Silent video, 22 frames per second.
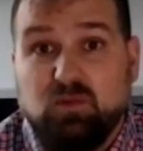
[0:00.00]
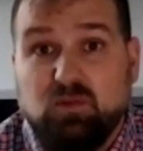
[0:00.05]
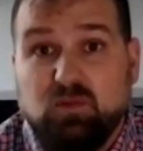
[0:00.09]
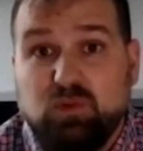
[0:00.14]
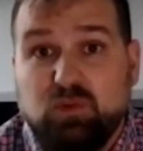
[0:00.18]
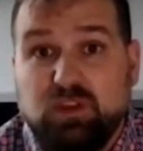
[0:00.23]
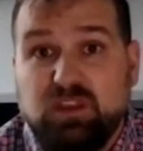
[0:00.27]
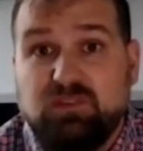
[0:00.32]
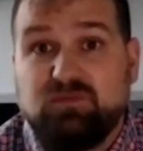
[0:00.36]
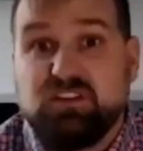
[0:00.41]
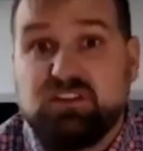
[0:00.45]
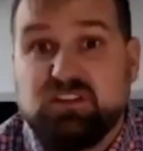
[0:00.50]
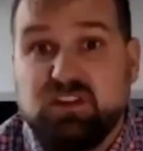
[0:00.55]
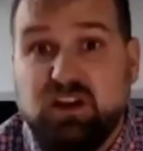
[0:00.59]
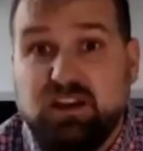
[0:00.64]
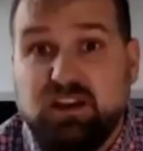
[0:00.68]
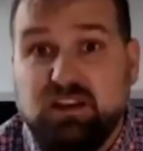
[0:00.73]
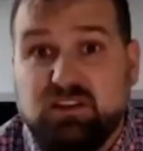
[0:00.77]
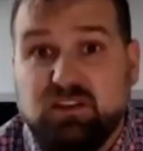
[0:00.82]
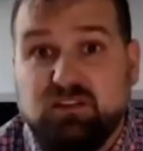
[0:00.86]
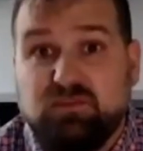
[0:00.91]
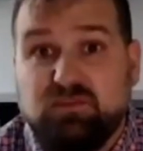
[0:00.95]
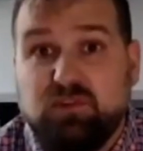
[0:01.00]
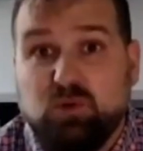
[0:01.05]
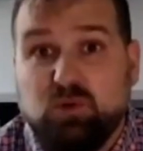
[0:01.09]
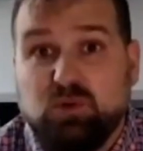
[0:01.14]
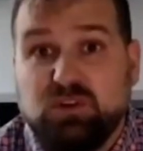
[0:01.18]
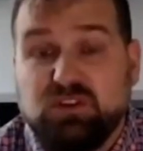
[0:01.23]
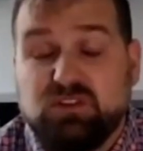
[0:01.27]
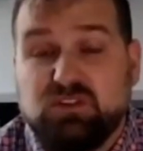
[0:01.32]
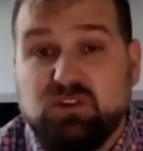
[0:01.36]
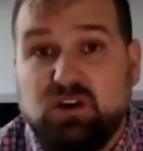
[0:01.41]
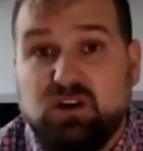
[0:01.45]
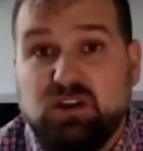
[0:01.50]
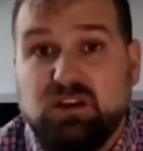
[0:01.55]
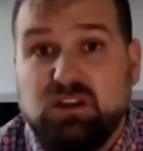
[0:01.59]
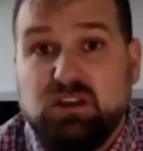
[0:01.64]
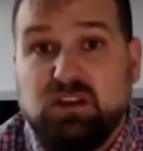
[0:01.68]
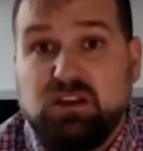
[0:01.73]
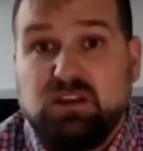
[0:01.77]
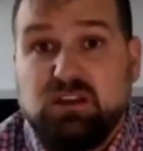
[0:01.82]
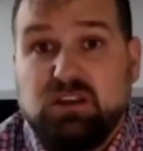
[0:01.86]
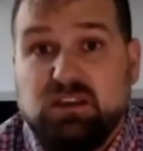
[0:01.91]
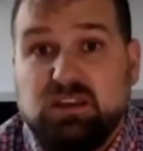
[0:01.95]
we've decided to focus on
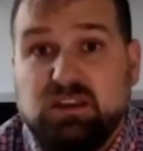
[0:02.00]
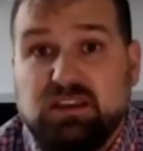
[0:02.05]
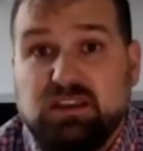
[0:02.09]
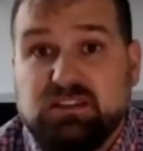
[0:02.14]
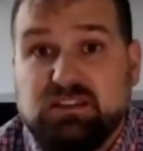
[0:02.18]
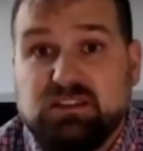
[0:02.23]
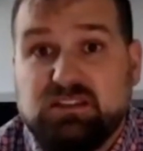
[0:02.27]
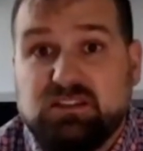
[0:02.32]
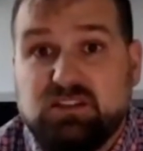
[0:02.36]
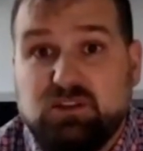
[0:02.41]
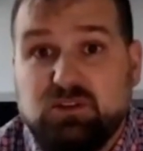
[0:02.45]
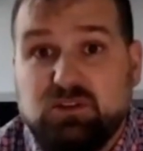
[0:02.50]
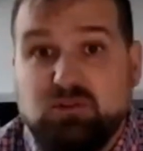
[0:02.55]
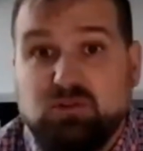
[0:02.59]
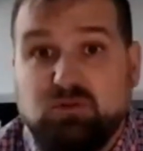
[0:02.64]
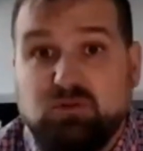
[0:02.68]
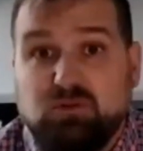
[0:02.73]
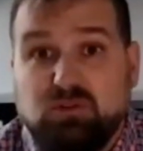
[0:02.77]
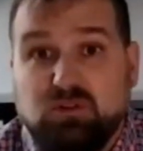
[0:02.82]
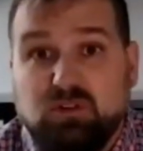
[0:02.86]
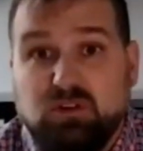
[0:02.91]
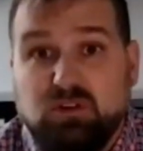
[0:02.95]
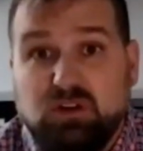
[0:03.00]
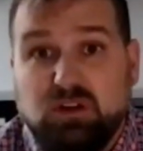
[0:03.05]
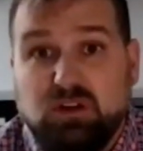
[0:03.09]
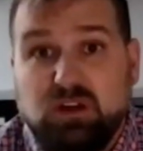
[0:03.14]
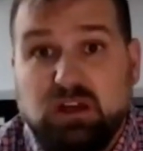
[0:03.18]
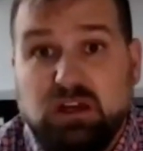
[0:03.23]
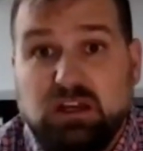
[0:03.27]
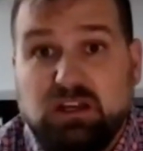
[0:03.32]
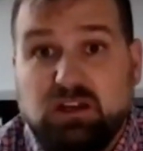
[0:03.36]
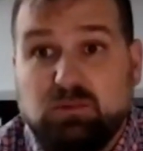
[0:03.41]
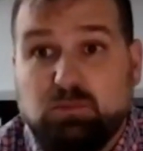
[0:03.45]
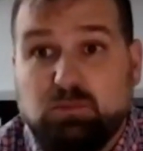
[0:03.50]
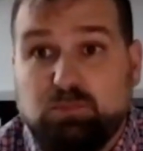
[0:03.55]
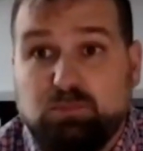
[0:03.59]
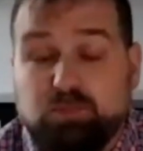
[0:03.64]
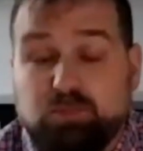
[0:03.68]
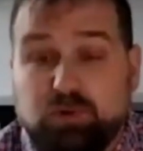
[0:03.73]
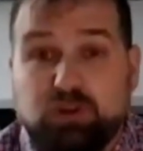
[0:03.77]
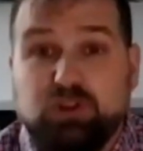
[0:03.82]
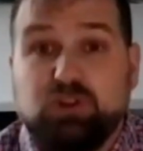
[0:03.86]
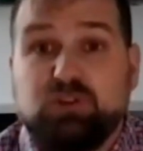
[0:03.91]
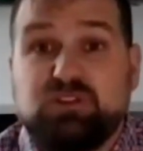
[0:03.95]
is to
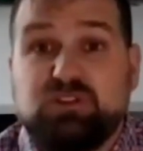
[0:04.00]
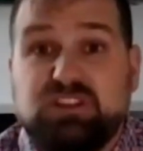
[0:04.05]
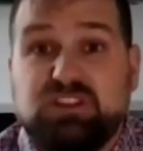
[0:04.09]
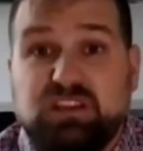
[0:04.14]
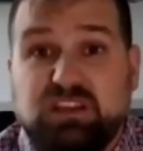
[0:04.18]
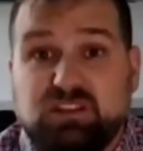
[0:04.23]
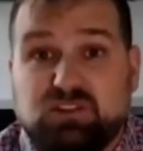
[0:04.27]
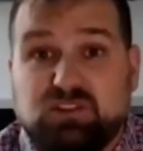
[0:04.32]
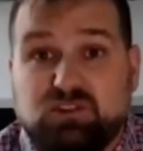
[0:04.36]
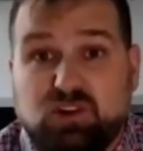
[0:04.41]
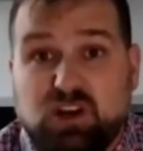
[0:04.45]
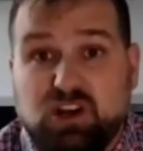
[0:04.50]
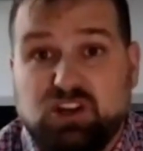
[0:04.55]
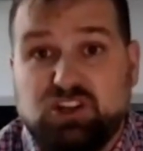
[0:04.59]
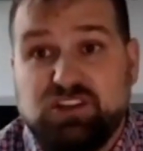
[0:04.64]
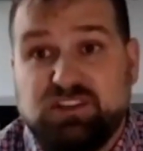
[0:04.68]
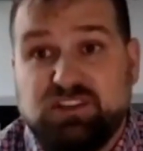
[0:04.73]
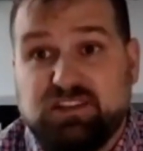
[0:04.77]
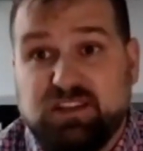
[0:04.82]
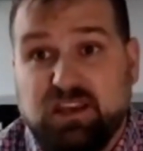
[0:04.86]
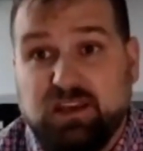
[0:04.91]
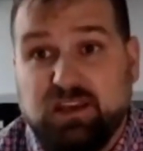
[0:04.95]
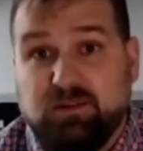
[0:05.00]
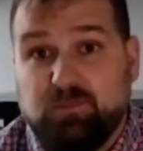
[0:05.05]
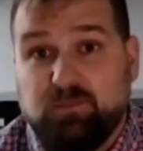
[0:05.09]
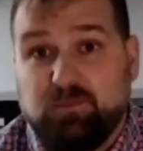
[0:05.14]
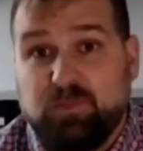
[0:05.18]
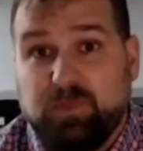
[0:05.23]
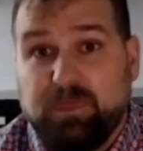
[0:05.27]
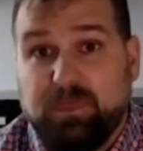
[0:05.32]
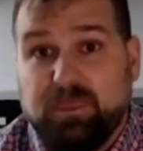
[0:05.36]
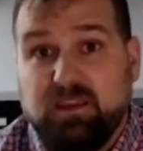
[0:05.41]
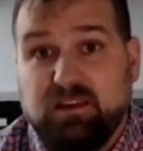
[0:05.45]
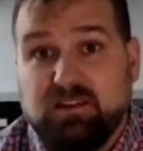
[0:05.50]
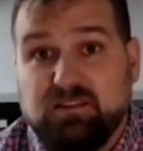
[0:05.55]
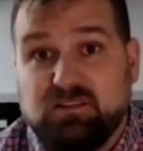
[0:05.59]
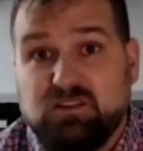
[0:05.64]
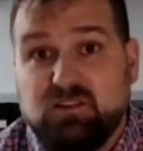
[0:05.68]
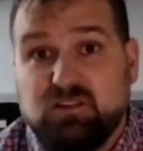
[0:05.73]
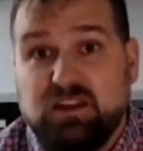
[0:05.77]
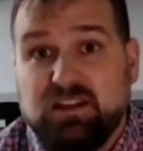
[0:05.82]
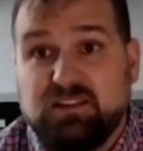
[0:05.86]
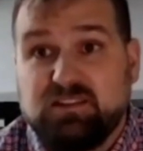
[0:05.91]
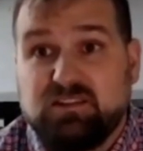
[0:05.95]
produce the instruction set. And so
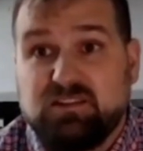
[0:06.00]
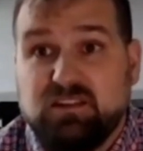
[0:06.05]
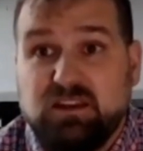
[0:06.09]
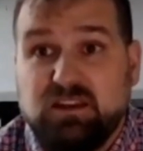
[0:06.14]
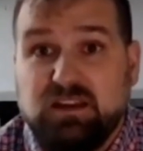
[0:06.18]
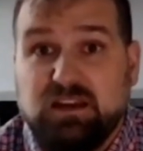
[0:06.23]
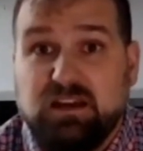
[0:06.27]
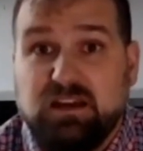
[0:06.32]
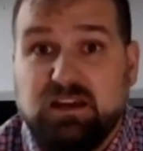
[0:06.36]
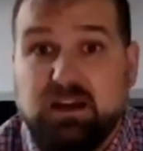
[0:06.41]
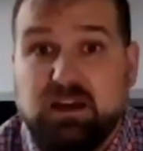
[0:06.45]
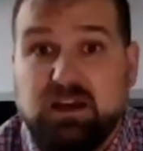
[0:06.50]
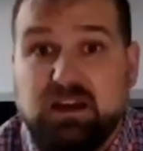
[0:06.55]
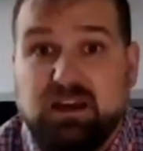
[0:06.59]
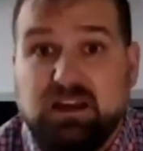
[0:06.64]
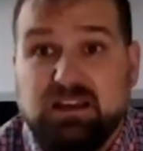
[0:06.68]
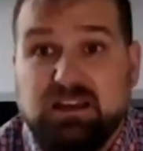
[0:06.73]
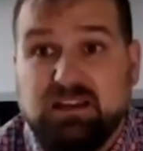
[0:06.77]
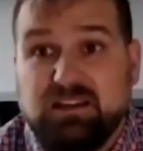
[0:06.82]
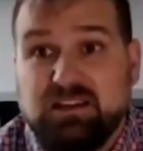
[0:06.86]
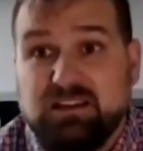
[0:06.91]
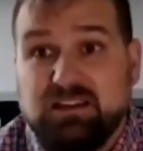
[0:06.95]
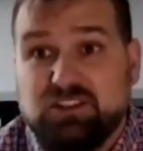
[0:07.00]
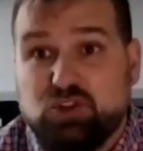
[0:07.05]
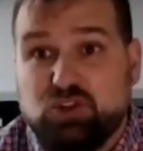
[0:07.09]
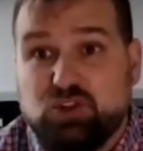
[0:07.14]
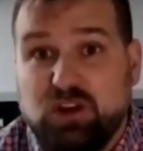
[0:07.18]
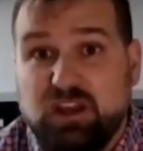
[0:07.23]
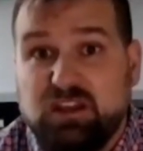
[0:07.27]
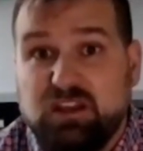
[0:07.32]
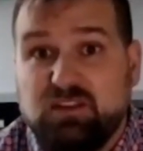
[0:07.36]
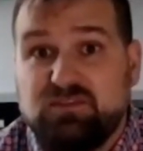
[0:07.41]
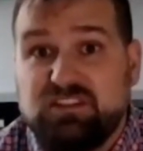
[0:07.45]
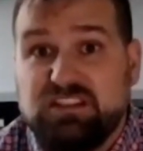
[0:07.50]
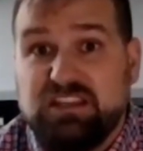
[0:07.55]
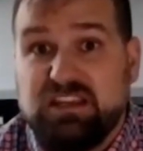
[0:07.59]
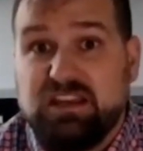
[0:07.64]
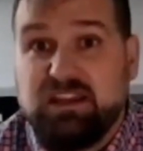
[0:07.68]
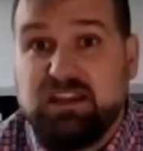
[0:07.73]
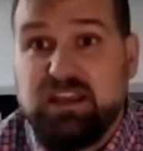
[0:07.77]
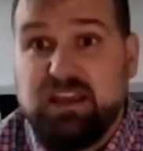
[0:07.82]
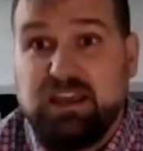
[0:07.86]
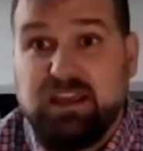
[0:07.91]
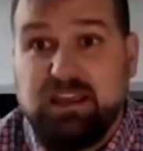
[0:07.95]
that's a strand of
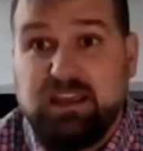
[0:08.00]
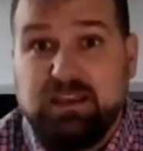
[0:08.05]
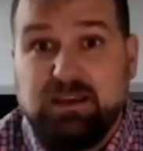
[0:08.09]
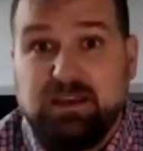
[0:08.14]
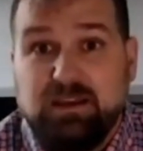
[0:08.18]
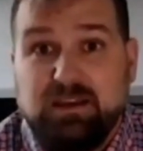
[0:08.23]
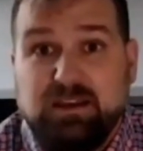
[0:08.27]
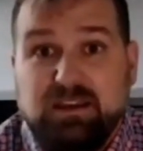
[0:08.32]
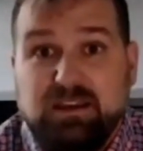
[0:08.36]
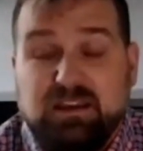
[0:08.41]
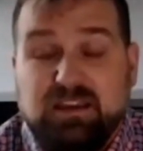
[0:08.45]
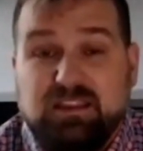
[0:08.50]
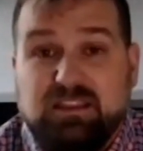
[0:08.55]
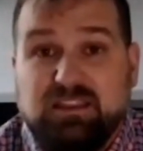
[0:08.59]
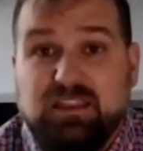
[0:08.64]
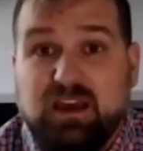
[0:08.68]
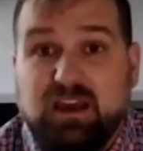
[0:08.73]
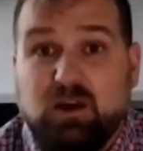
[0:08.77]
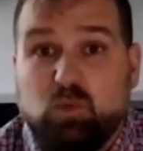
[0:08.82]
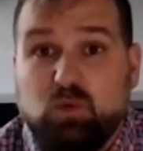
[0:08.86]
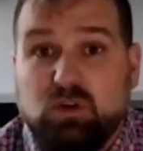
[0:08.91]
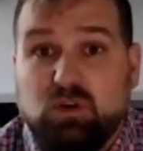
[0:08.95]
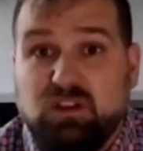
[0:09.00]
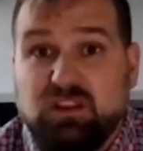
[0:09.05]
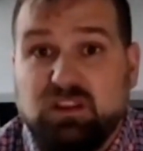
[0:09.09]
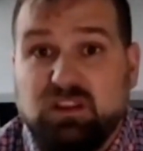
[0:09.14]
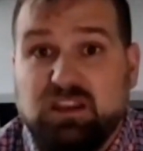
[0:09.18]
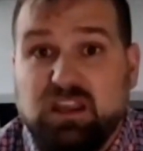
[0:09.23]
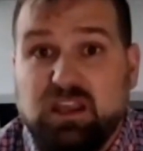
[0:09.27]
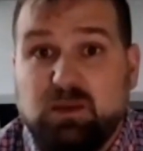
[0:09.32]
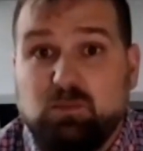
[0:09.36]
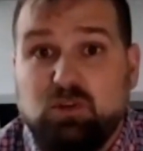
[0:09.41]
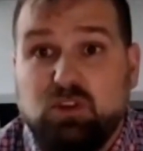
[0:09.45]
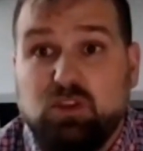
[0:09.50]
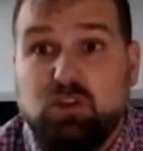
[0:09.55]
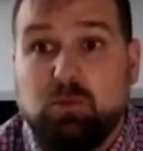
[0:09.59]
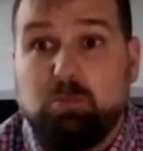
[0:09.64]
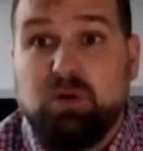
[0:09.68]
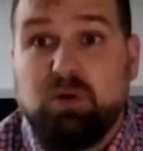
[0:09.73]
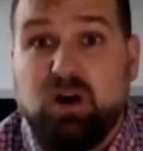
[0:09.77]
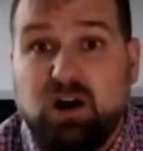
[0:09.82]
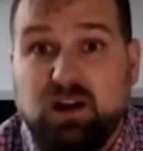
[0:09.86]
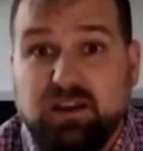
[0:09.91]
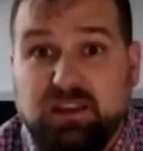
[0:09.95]
DNA that will enable the
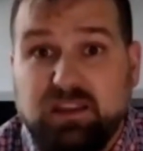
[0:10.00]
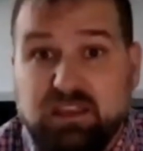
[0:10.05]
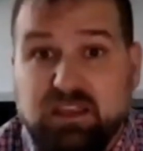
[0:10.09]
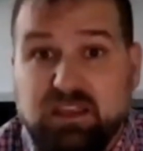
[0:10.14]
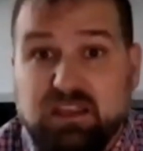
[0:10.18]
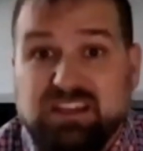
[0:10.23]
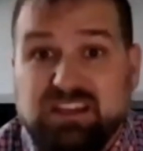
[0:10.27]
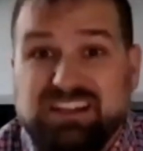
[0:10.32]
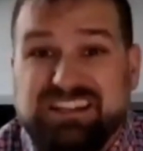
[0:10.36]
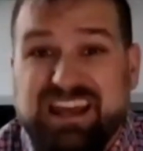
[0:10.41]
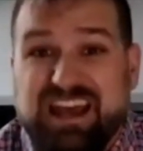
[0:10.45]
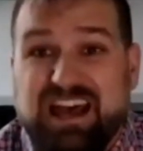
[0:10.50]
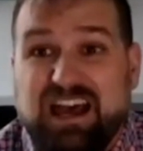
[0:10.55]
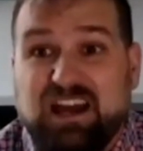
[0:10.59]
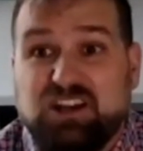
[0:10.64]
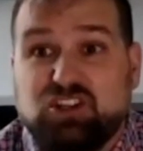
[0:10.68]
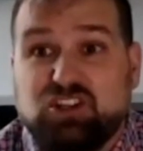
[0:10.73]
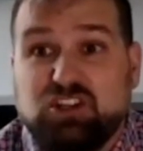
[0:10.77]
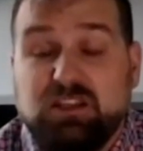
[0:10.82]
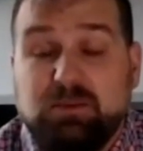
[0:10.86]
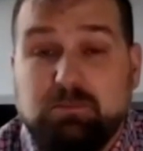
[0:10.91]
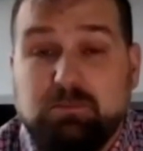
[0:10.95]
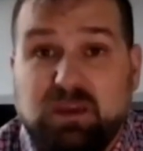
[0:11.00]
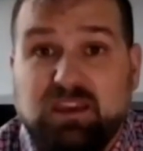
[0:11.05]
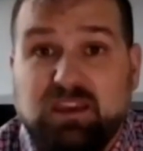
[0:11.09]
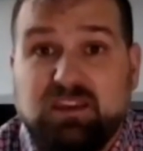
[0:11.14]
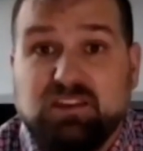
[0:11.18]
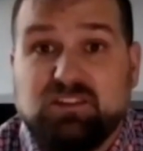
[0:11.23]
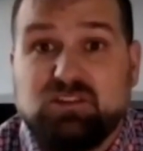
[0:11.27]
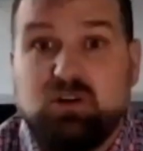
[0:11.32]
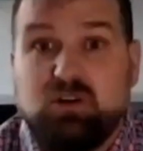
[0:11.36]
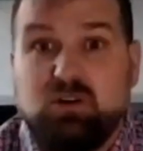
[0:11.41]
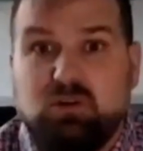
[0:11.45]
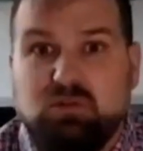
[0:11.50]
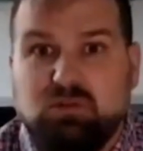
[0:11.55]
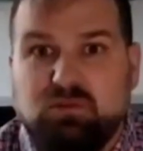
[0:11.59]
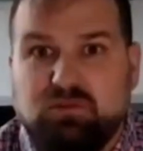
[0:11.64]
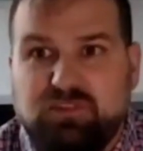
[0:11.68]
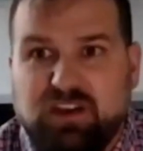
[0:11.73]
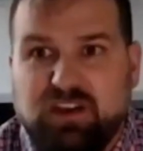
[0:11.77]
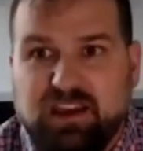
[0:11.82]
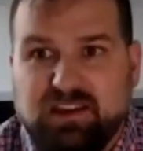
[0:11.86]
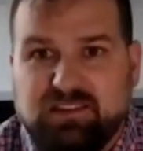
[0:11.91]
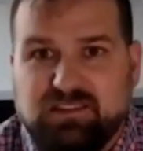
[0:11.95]
body to actually make its own
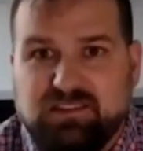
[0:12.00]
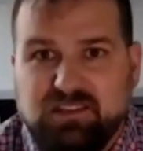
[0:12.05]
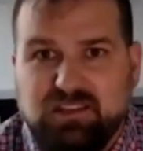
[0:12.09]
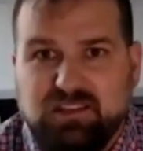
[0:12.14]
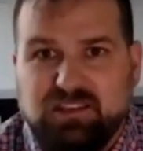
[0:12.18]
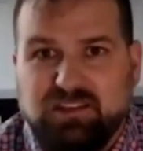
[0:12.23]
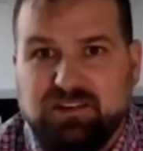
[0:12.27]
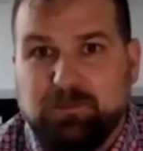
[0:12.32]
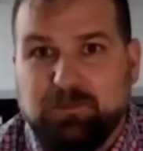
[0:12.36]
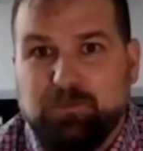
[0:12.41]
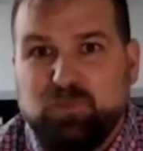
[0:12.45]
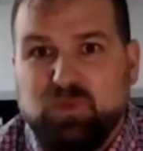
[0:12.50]
vaccine.